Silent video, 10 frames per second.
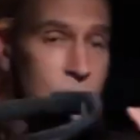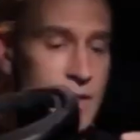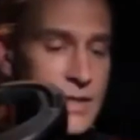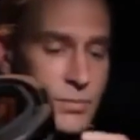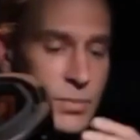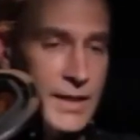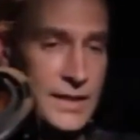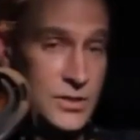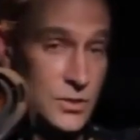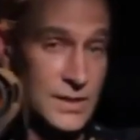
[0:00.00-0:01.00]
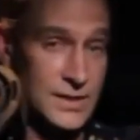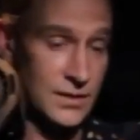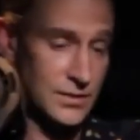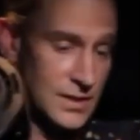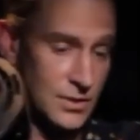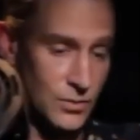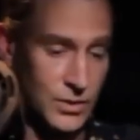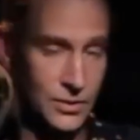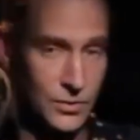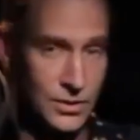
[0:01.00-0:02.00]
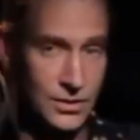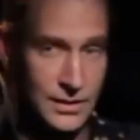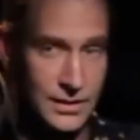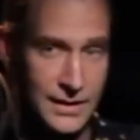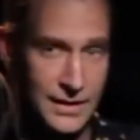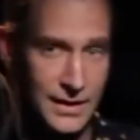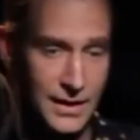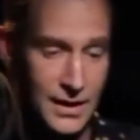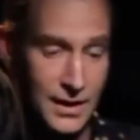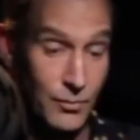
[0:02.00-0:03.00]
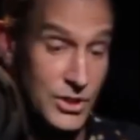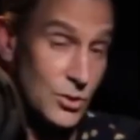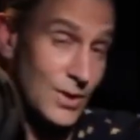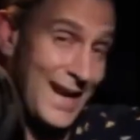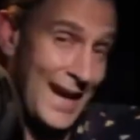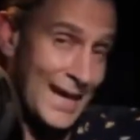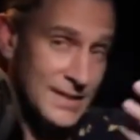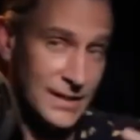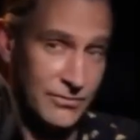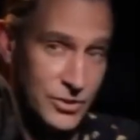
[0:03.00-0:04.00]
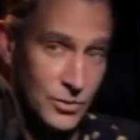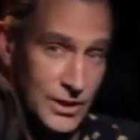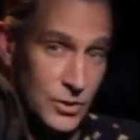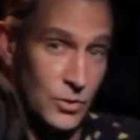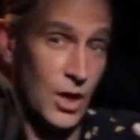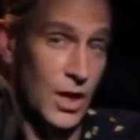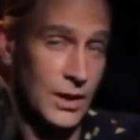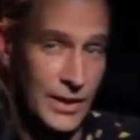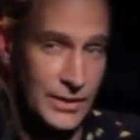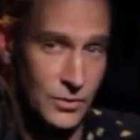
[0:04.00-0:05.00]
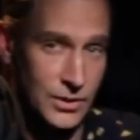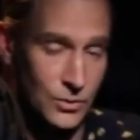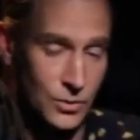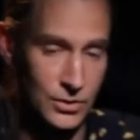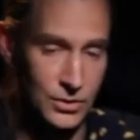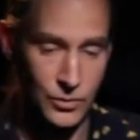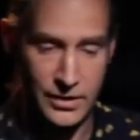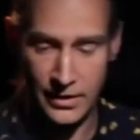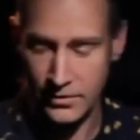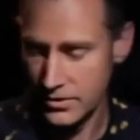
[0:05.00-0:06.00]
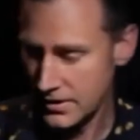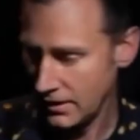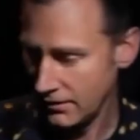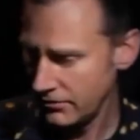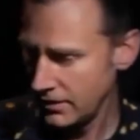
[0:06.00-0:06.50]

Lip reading: the displays, you can still see the real world, but you can add stuff to it. You can augment the real world with other stuff.